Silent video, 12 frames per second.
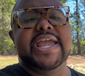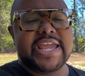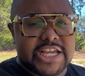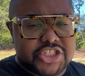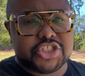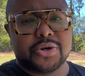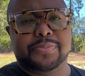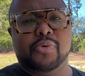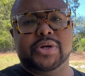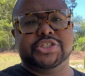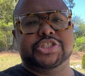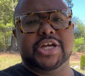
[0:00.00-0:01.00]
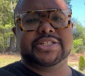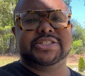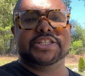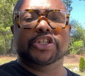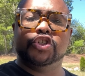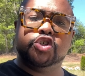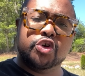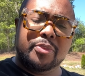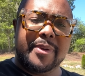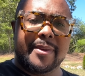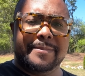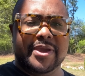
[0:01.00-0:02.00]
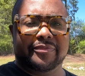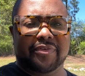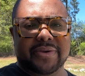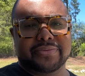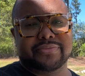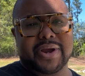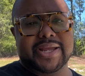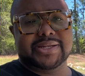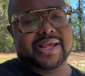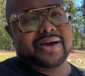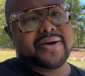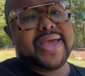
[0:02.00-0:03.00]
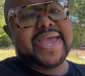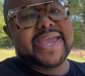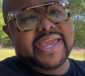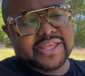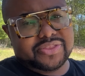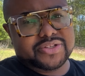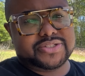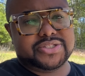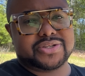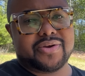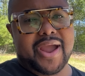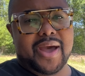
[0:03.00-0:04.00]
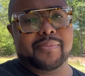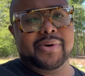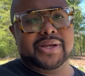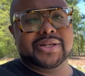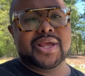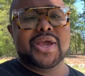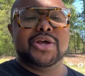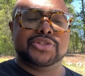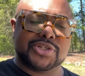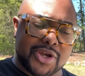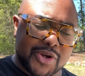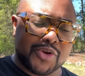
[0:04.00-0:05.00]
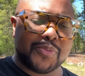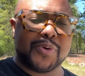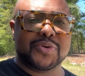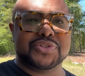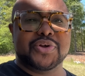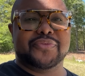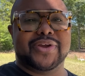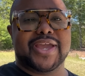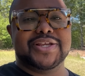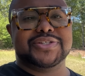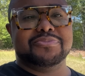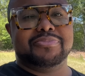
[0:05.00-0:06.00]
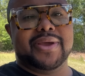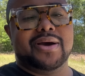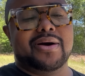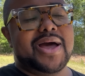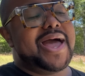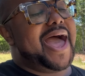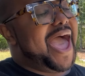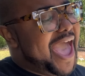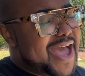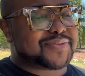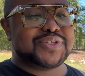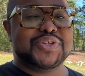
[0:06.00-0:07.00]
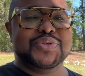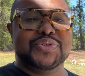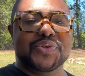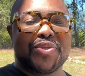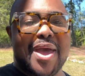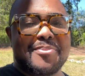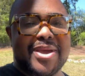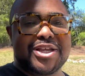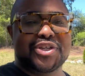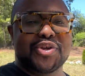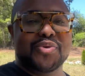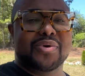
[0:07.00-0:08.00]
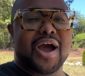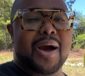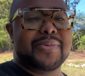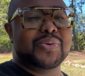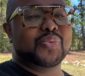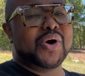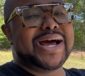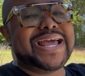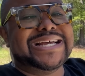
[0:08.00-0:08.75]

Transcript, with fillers: It's your boy Justin. Do me a big favor right now hit the subscribe button, turn on the post notification bell. After you do that, make sure you comment what